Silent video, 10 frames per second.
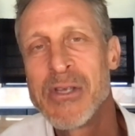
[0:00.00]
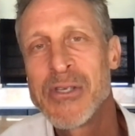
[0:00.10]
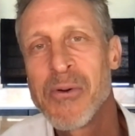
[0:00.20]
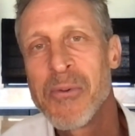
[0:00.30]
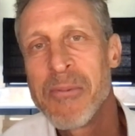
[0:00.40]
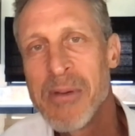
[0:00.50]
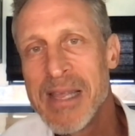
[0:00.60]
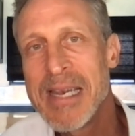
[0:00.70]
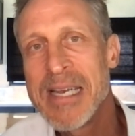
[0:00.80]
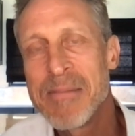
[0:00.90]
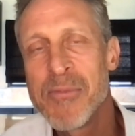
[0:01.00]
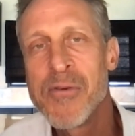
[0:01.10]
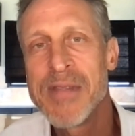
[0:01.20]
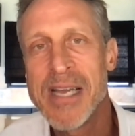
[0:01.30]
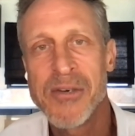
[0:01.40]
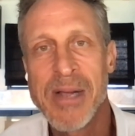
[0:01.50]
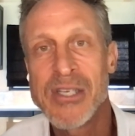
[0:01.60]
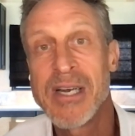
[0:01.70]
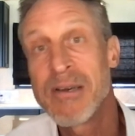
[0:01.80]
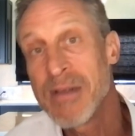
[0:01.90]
So we really need to move in that direction.